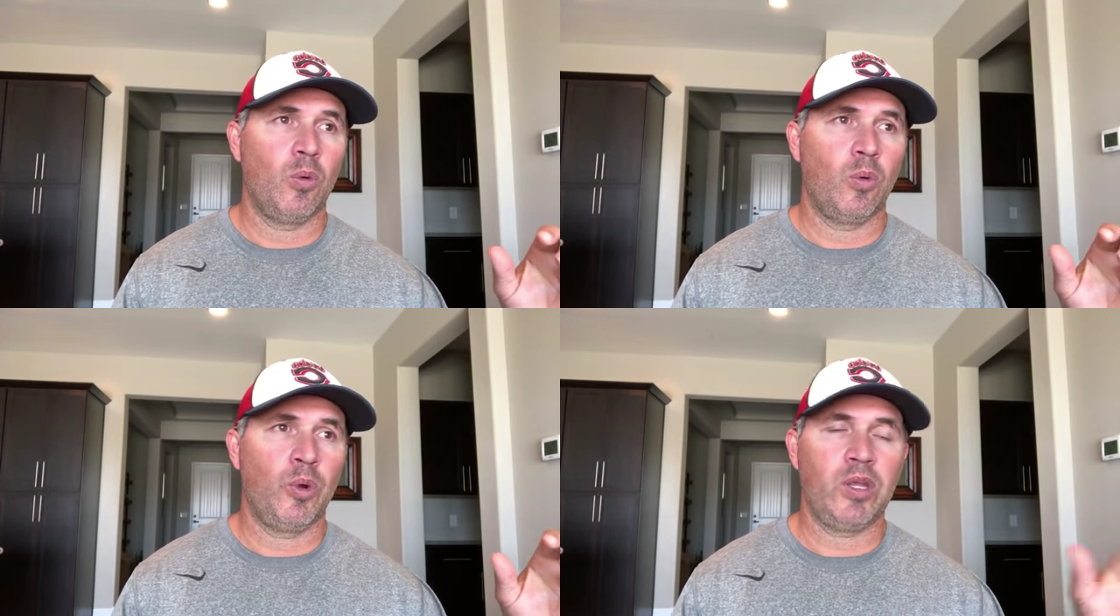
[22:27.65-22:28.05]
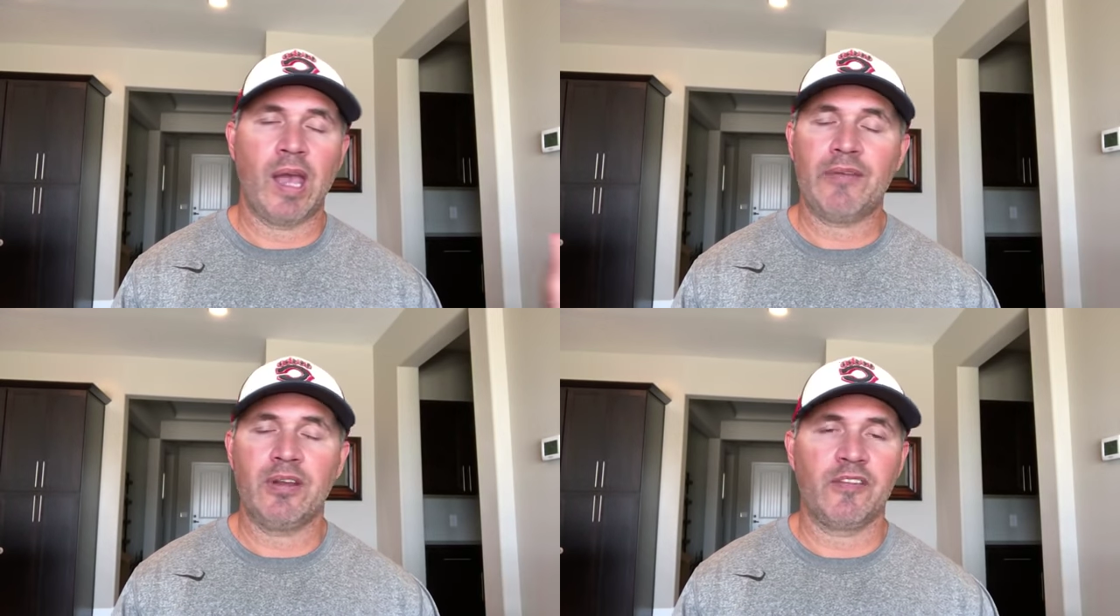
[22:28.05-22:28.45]
When you
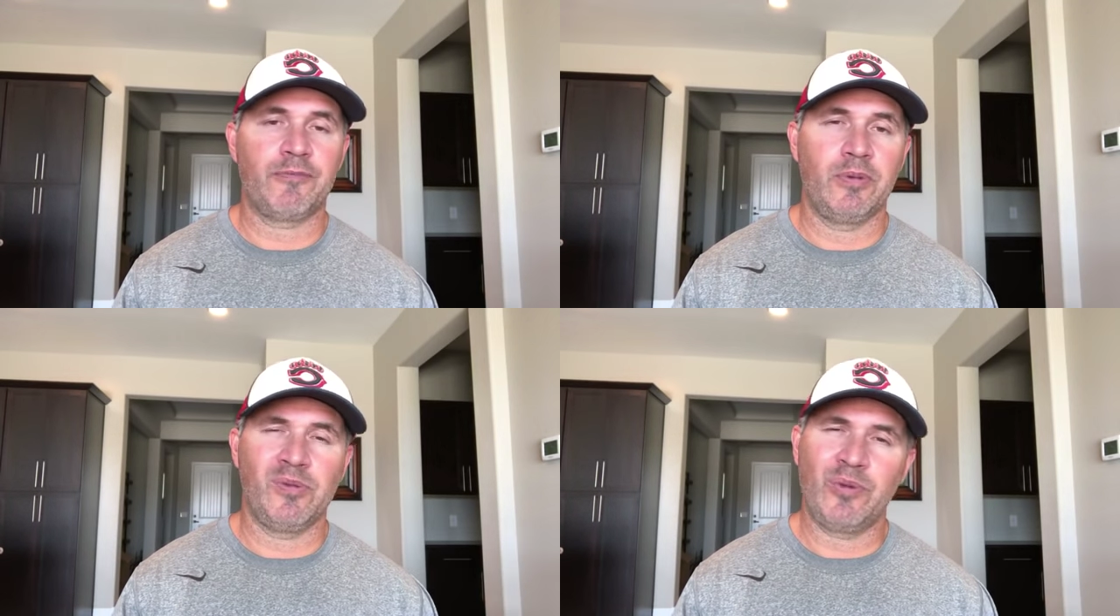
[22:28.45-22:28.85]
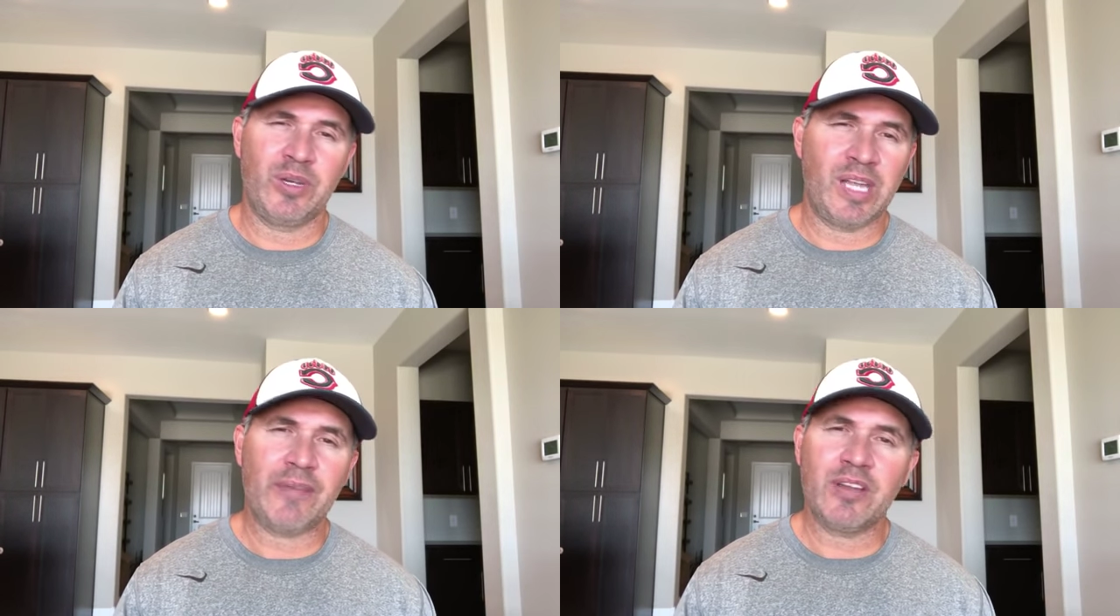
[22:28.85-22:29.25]
have
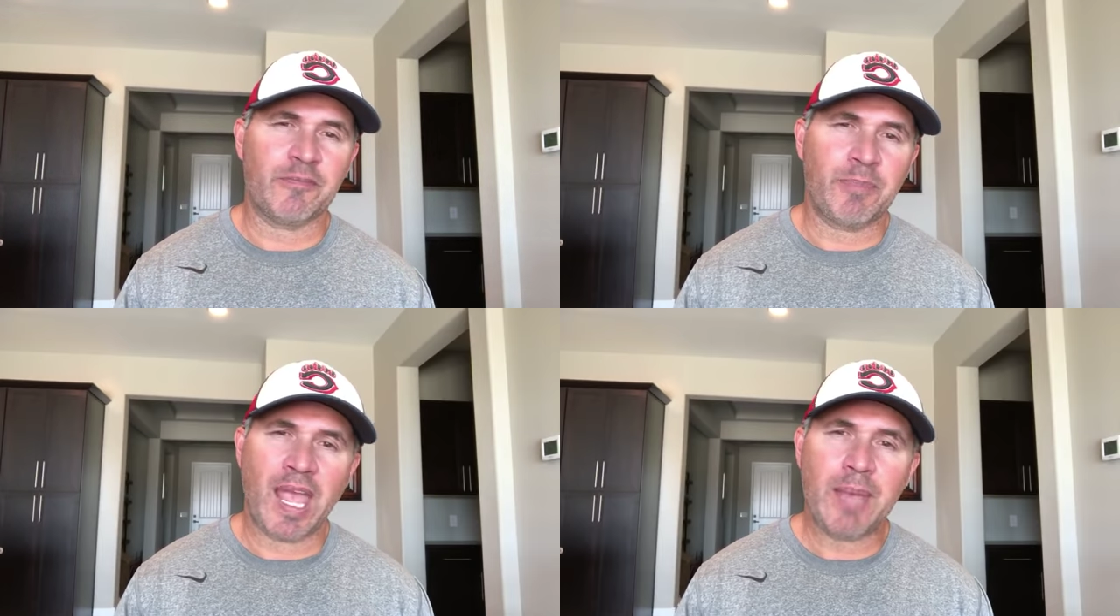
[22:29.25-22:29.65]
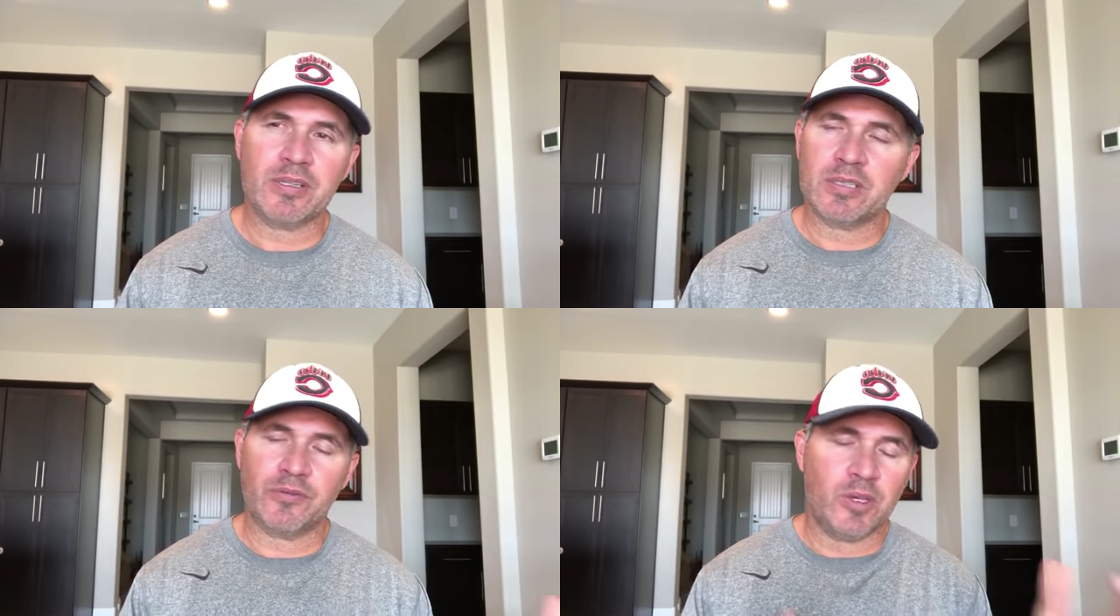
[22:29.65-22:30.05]
enough
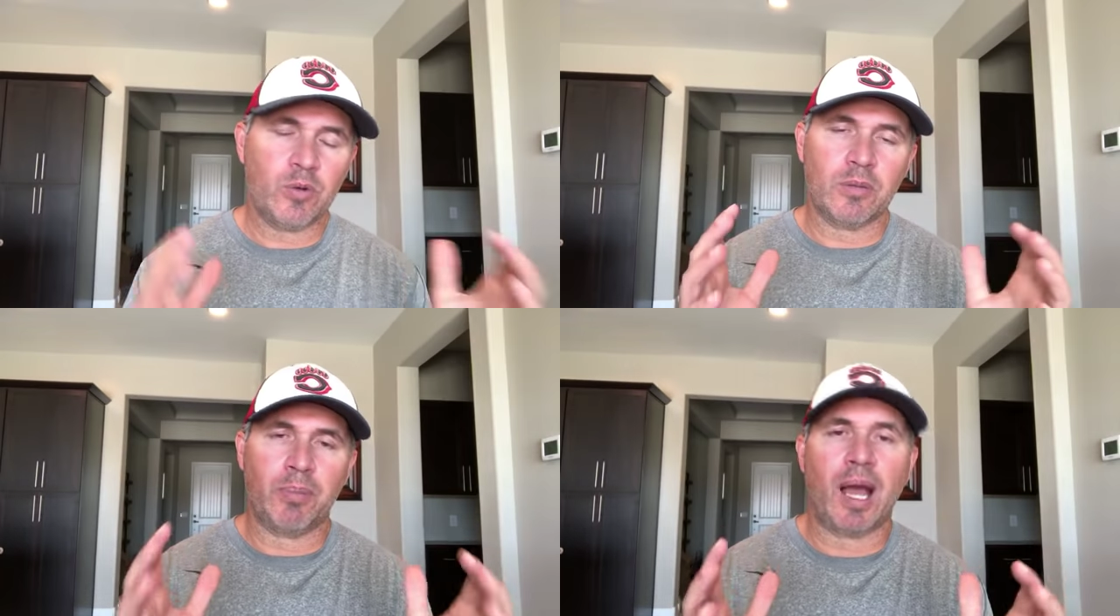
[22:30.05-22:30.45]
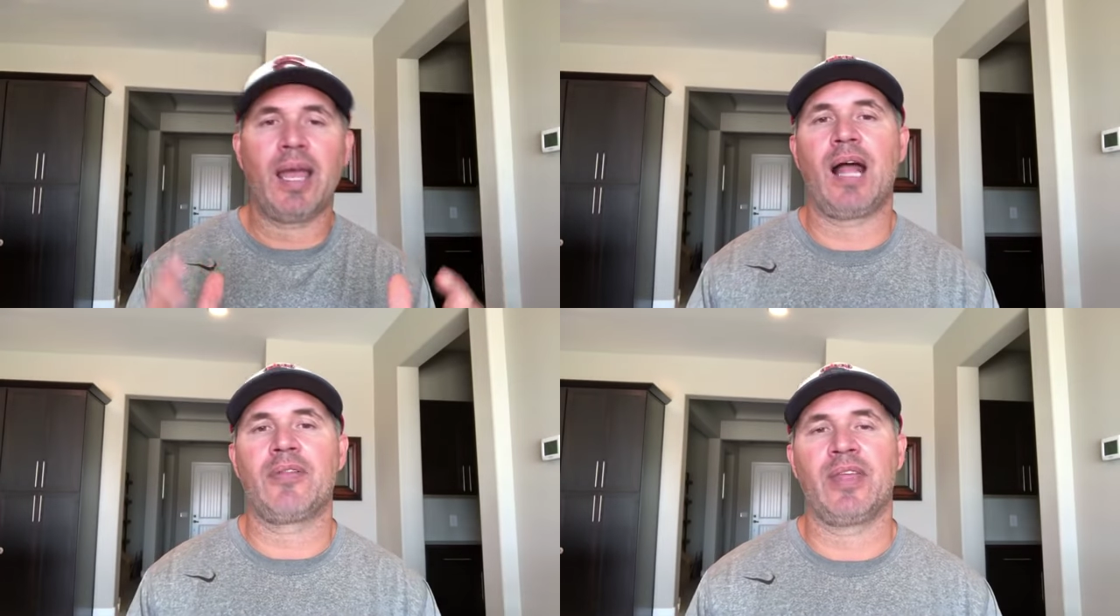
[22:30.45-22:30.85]
payments, if you want to buy
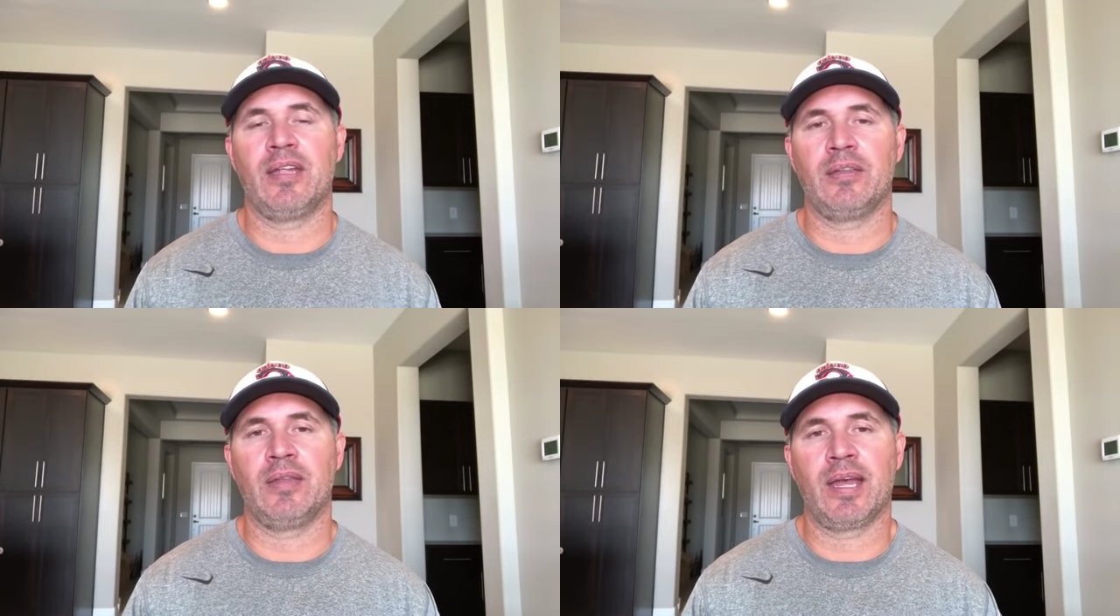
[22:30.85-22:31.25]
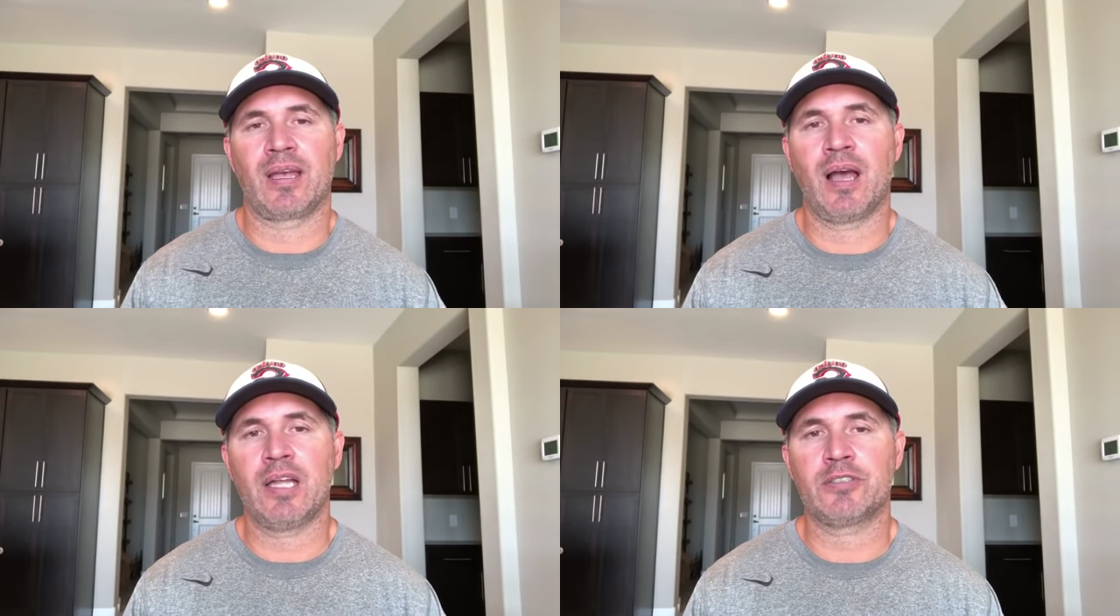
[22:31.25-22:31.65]
out that
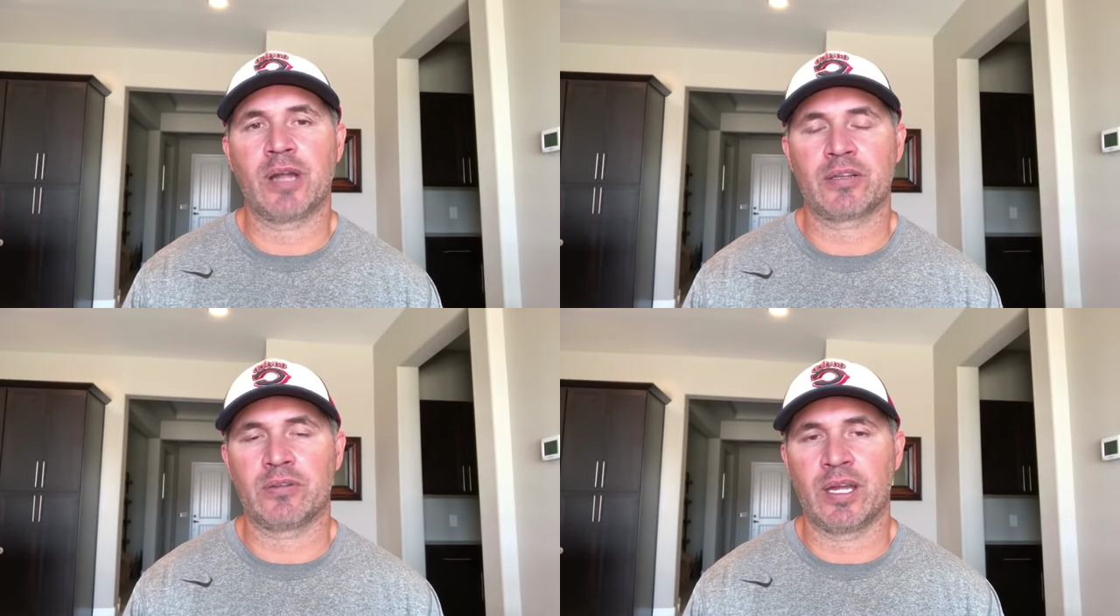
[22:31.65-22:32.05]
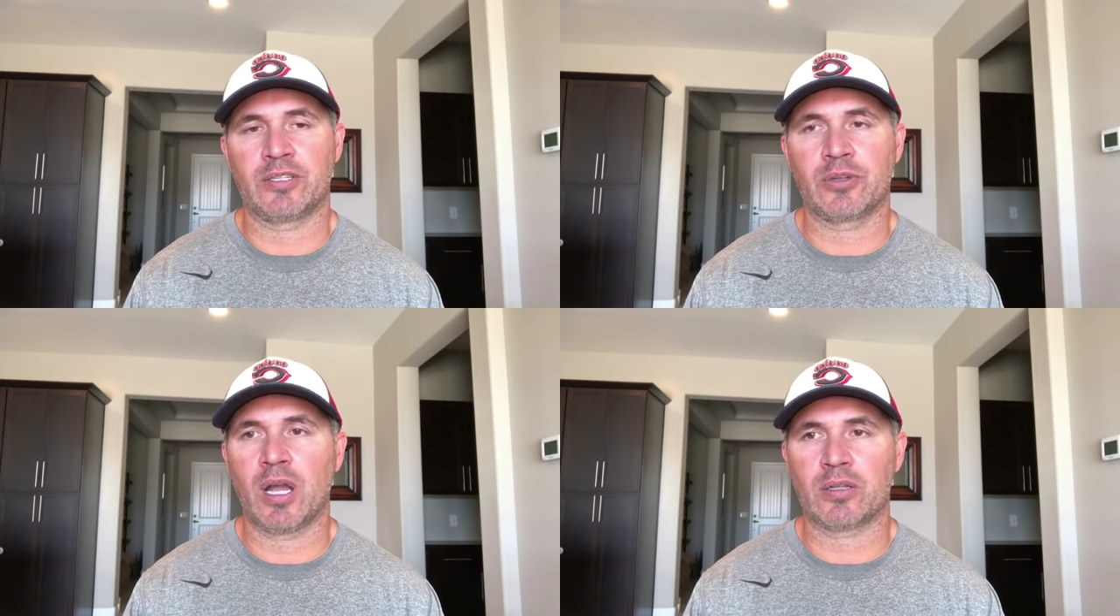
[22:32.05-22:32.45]
contract or that
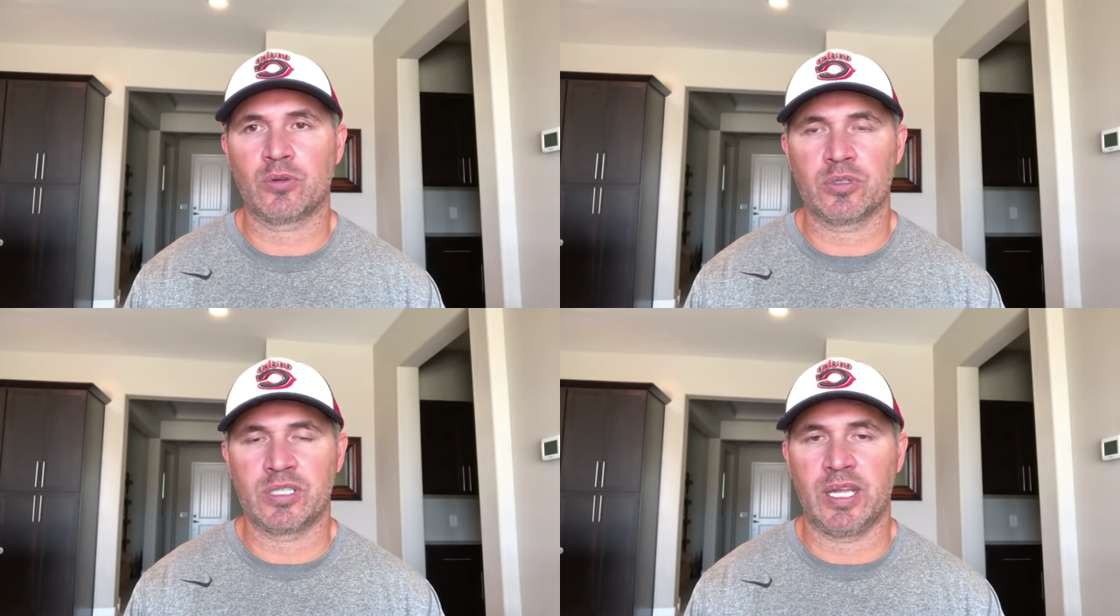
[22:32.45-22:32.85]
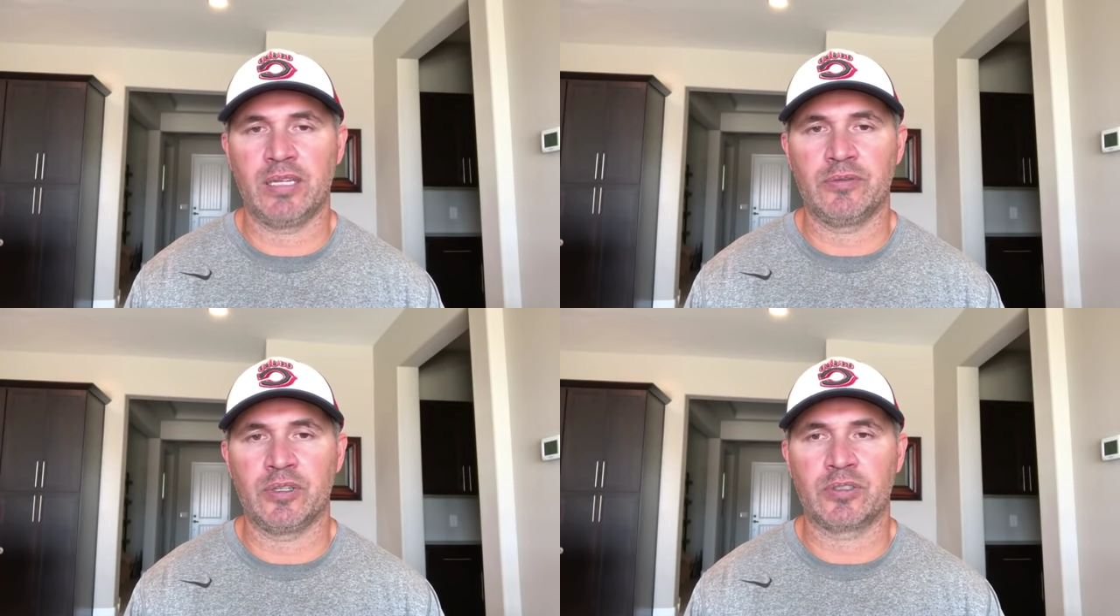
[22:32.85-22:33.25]
truck towards the end
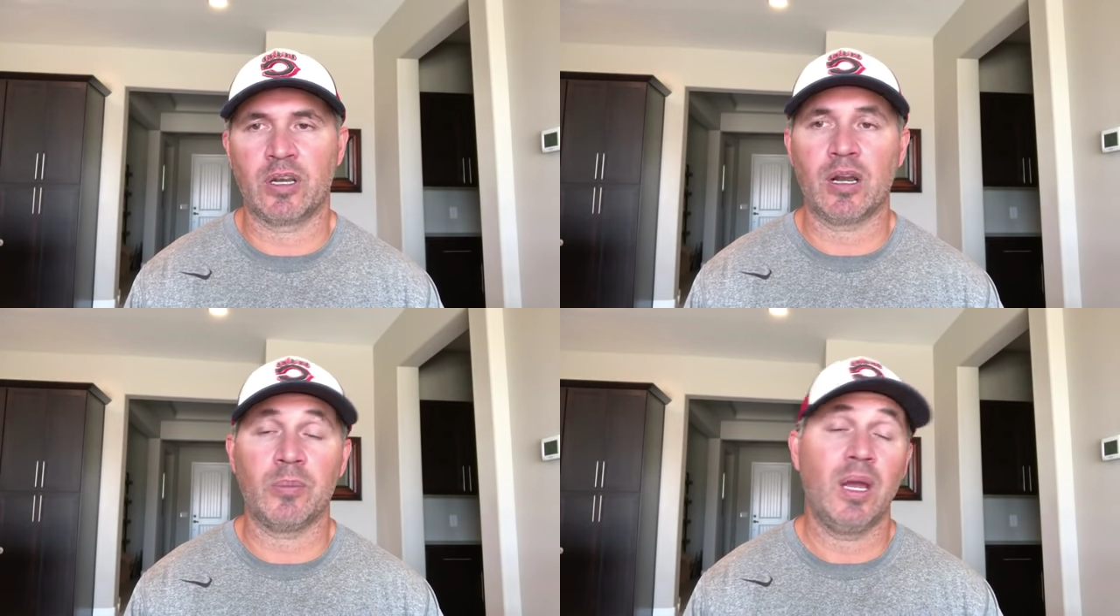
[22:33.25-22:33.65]
of your term,